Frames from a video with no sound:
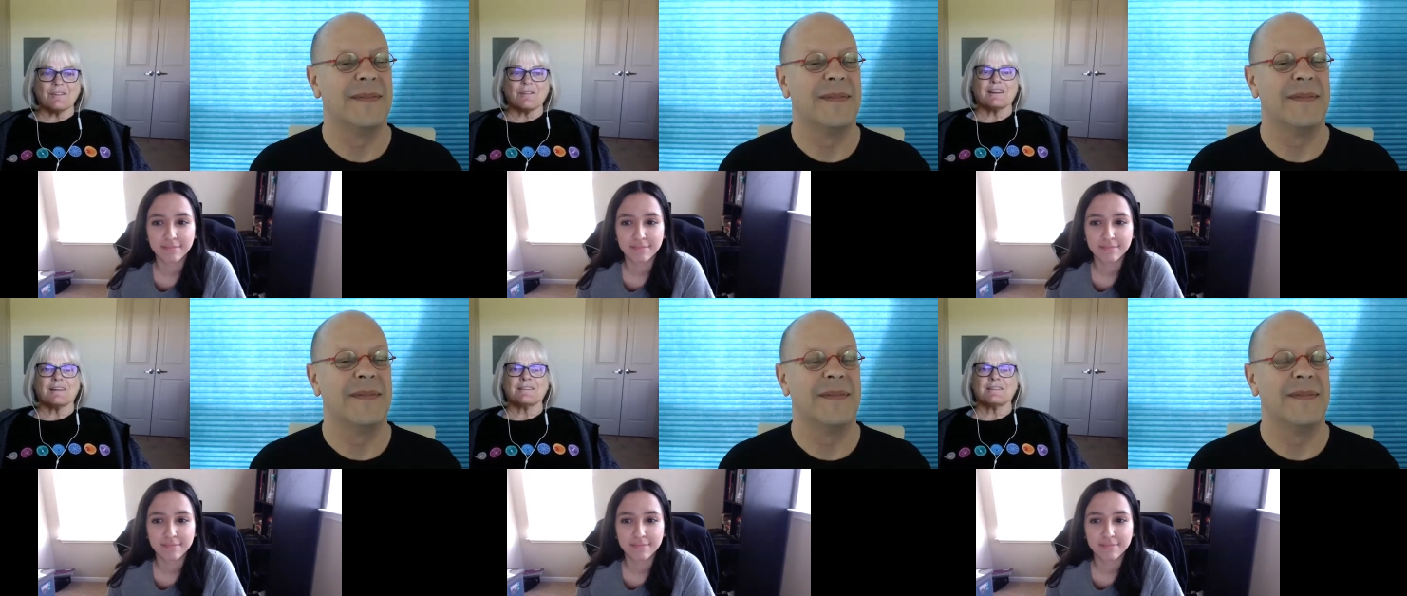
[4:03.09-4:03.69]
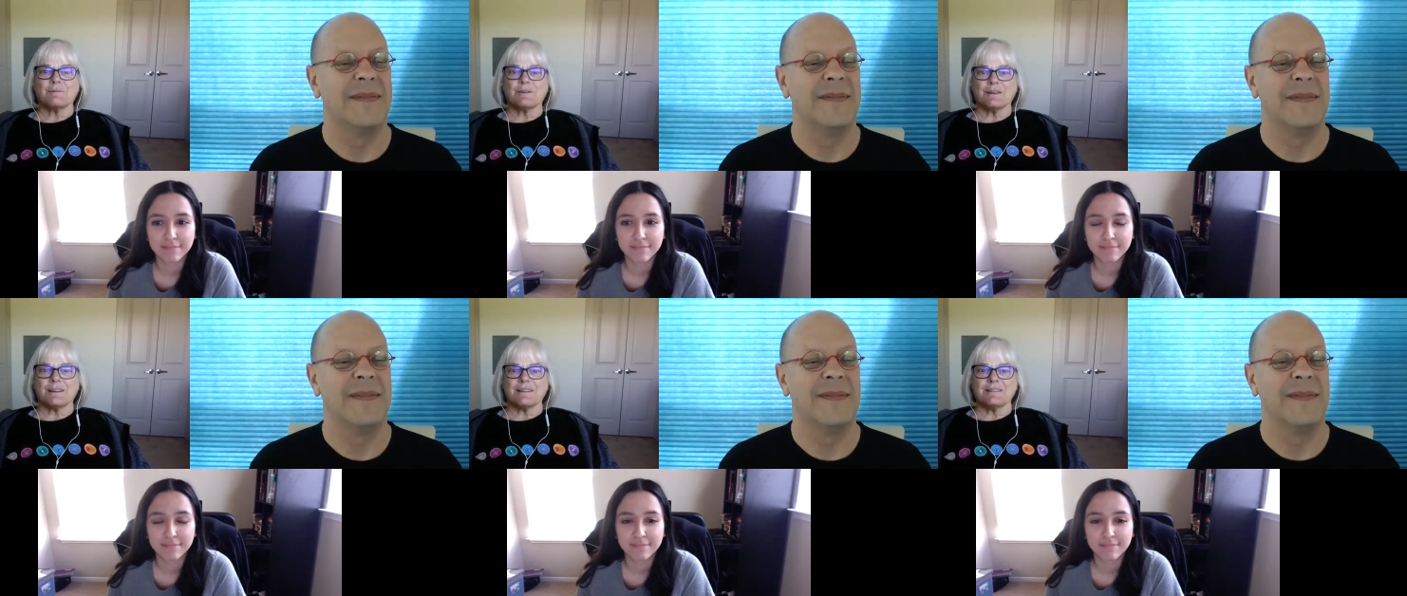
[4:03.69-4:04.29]
Speaker 1: a great
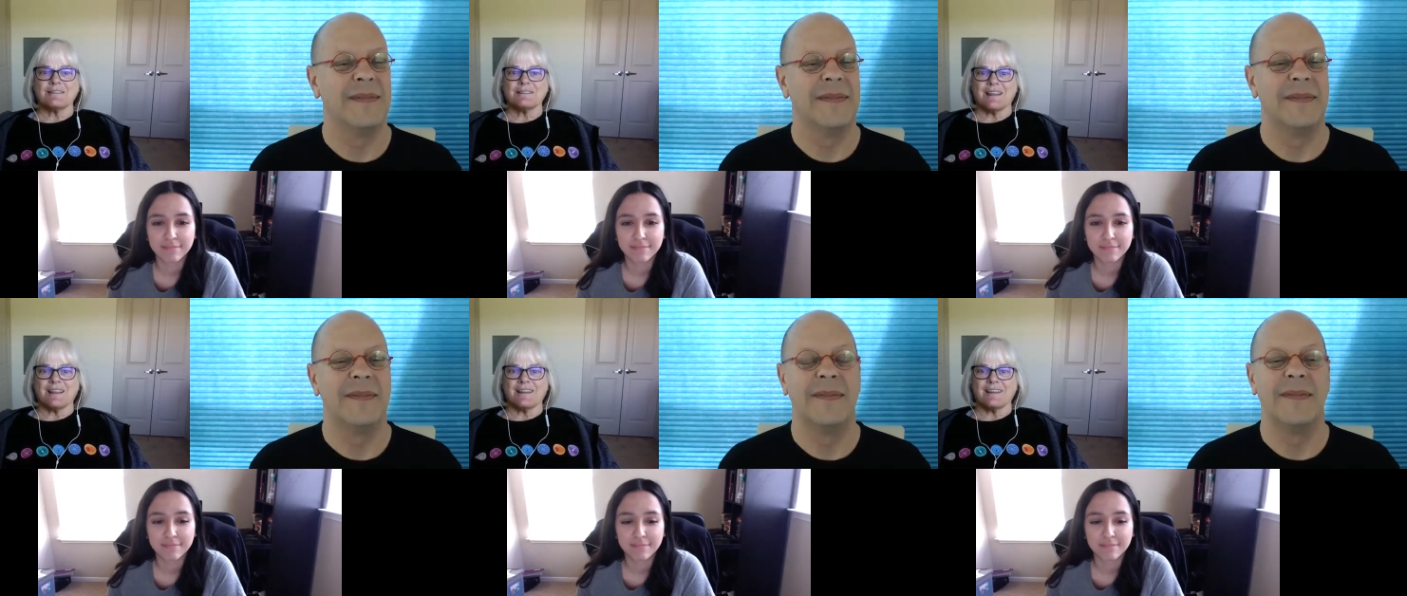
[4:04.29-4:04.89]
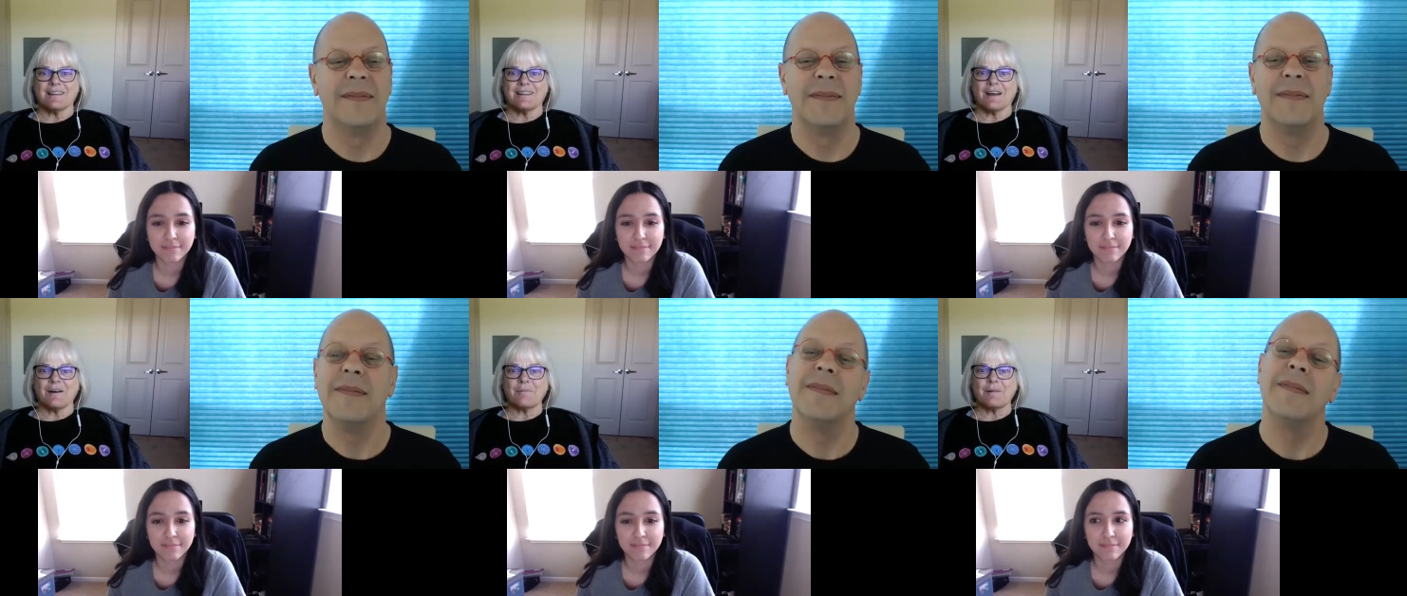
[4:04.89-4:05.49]
experience, and
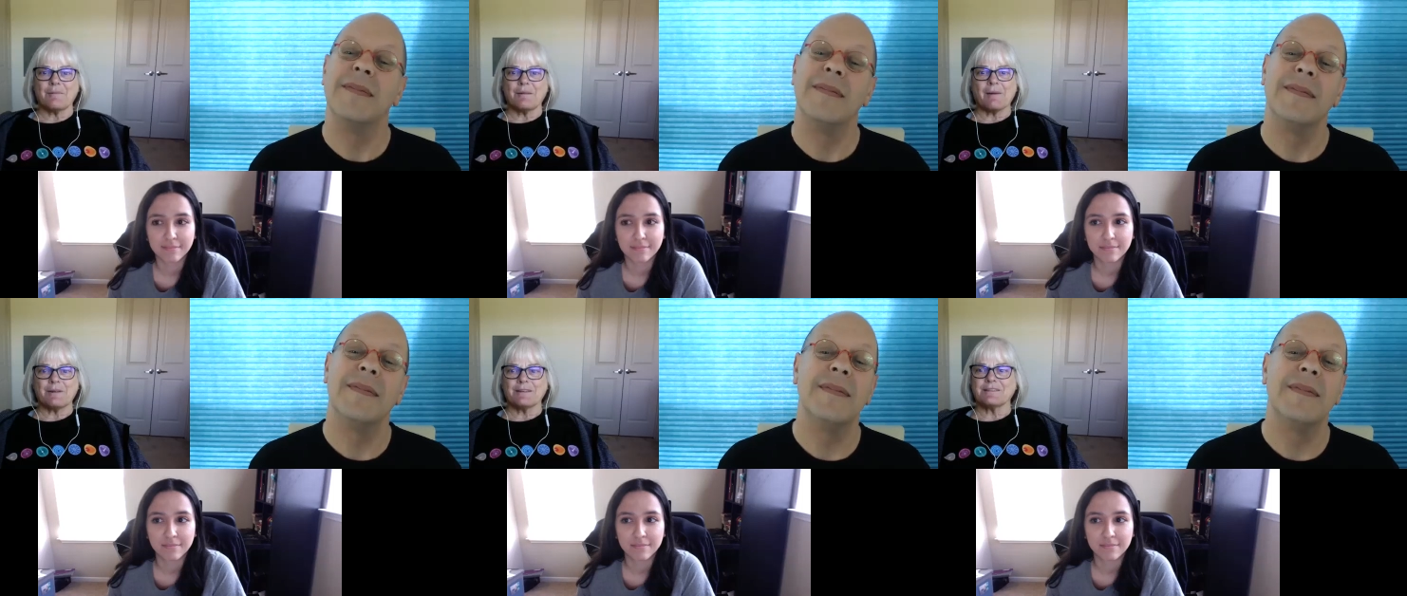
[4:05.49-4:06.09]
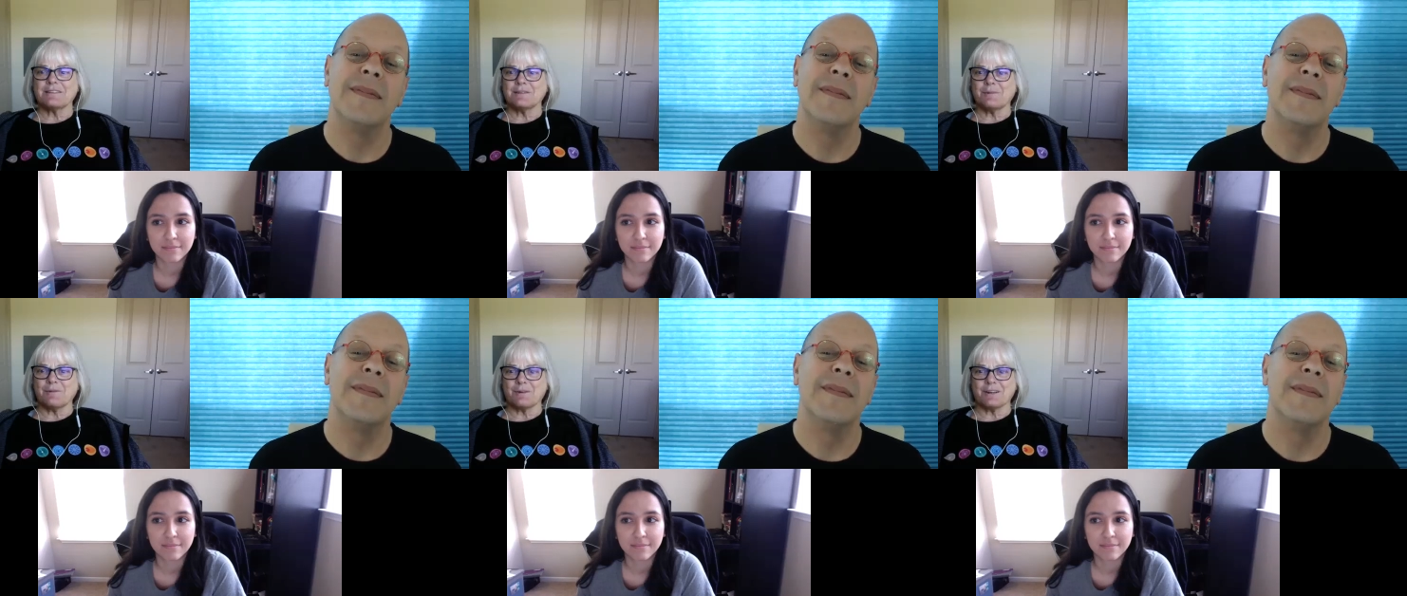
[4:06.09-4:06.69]
I'm happy to still
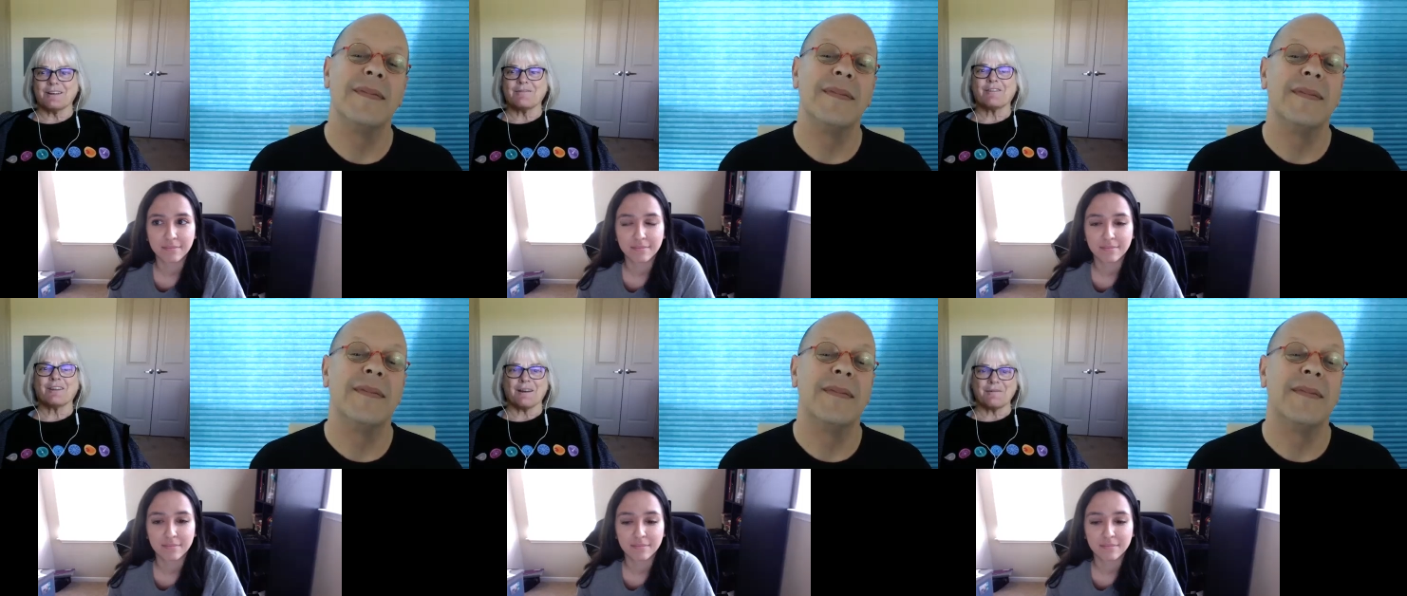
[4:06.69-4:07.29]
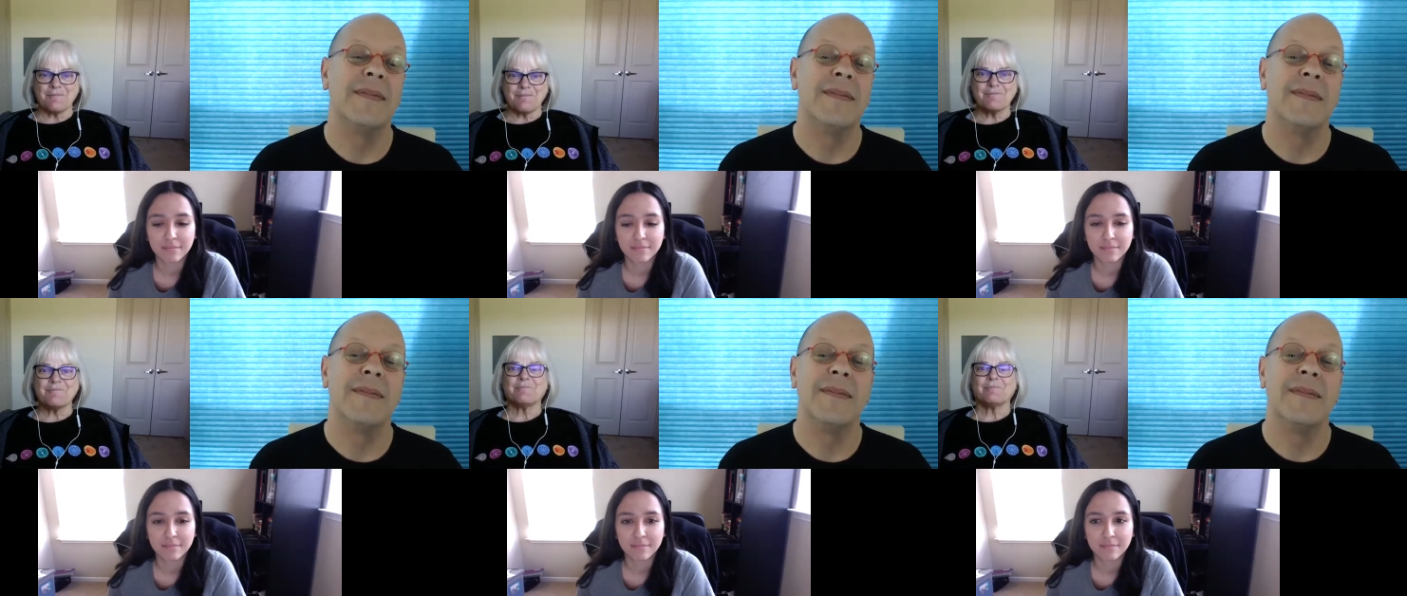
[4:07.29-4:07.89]
be working for them.
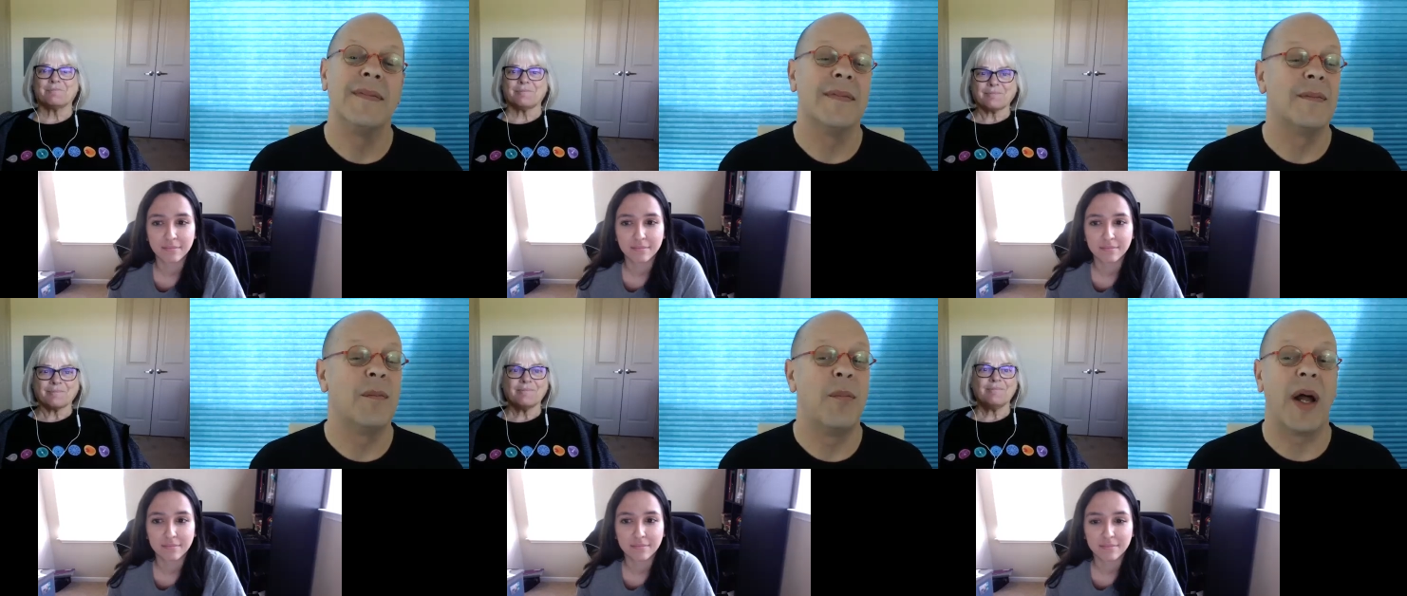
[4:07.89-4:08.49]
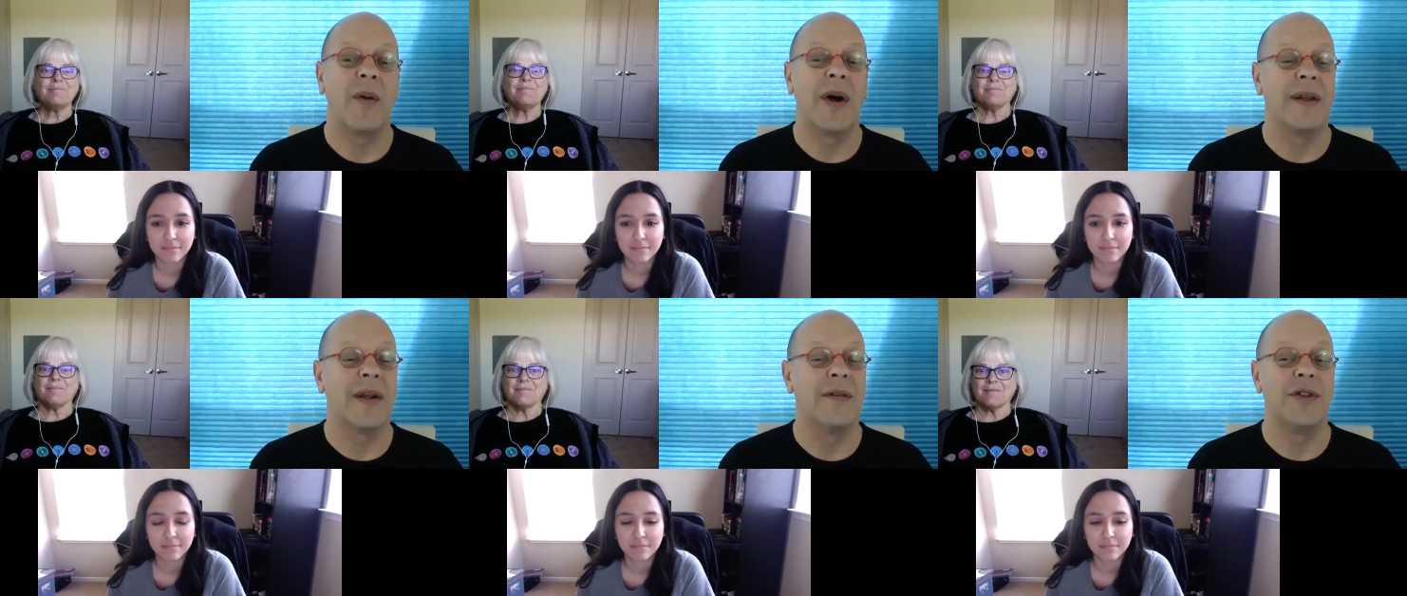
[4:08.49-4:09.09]
Speaker 2: By the way,
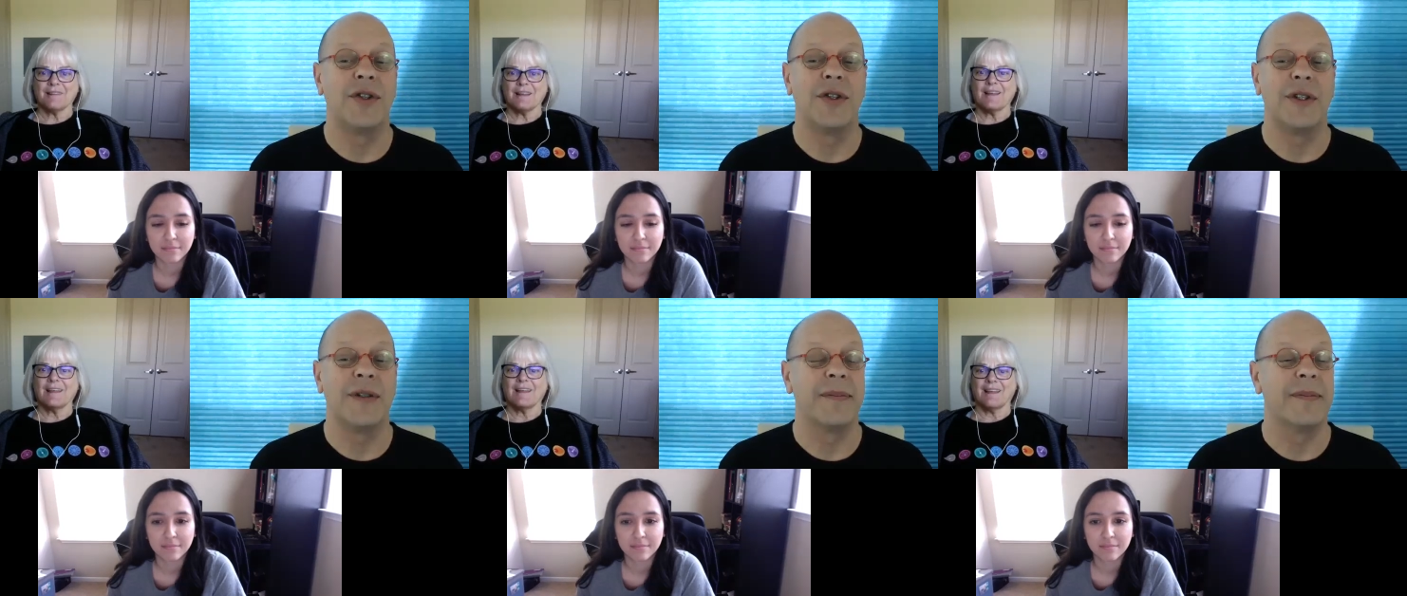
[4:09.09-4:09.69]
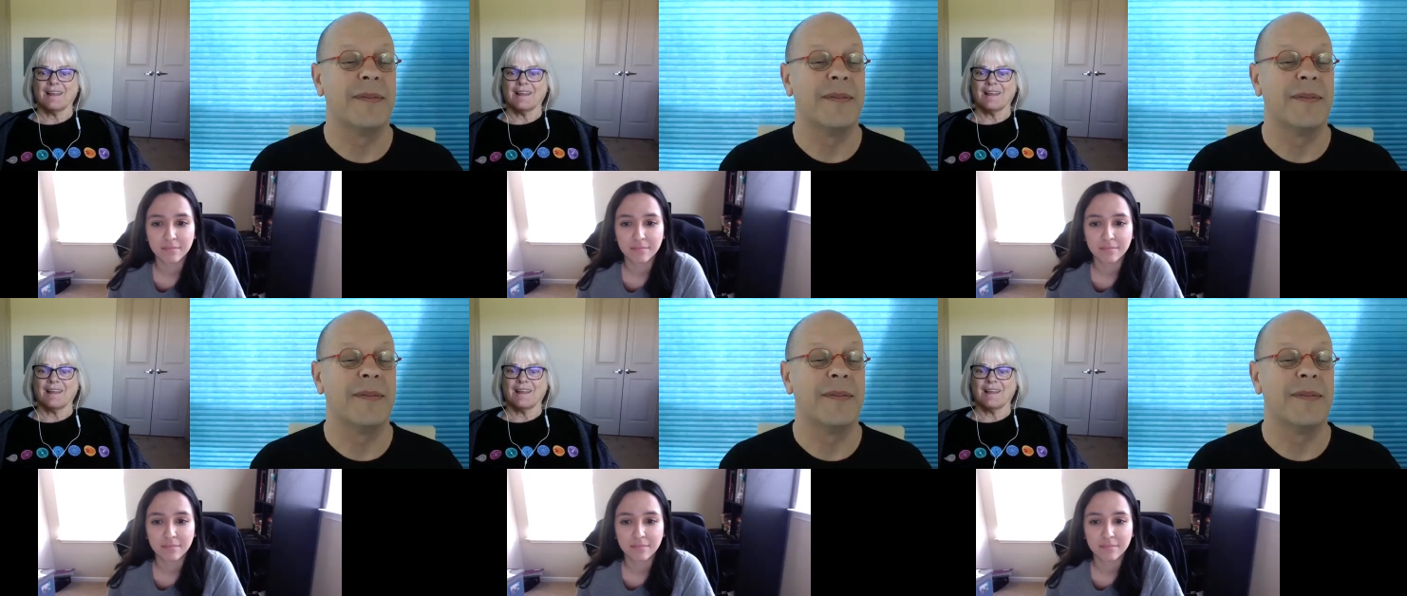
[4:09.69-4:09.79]
I love your shirt.